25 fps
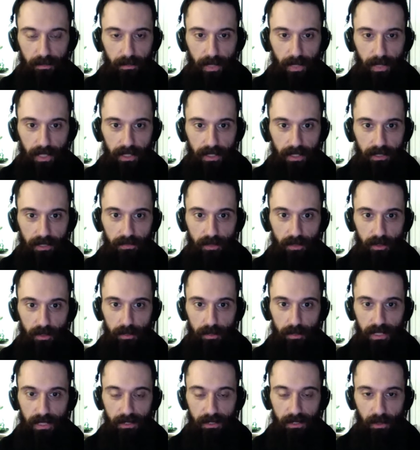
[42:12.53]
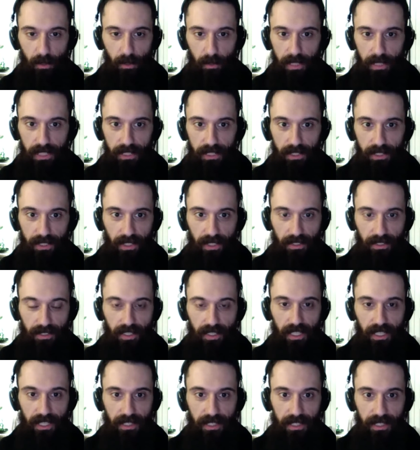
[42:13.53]
but if you speak Norwegian, they're
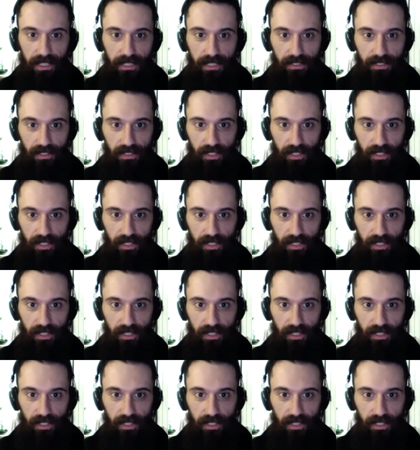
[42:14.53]
saying it's